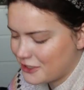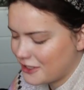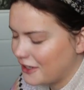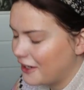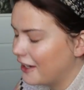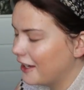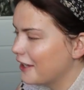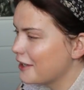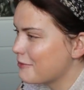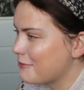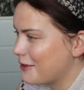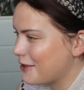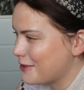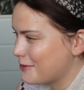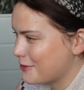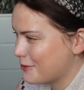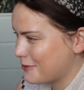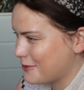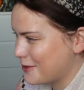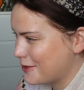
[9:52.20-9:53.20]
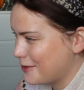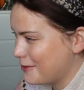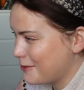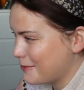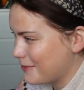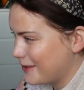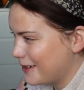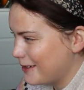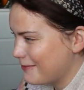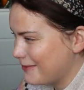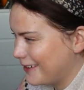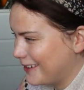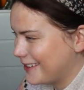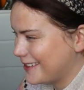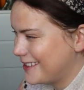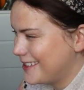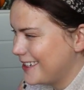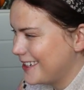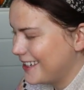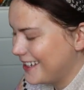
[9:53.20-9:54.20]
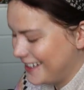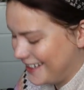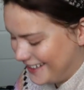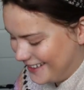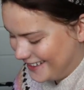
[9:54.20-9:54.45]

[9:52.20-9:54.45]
colour I like the most. Which one suits my eyebrows? Well, yeah.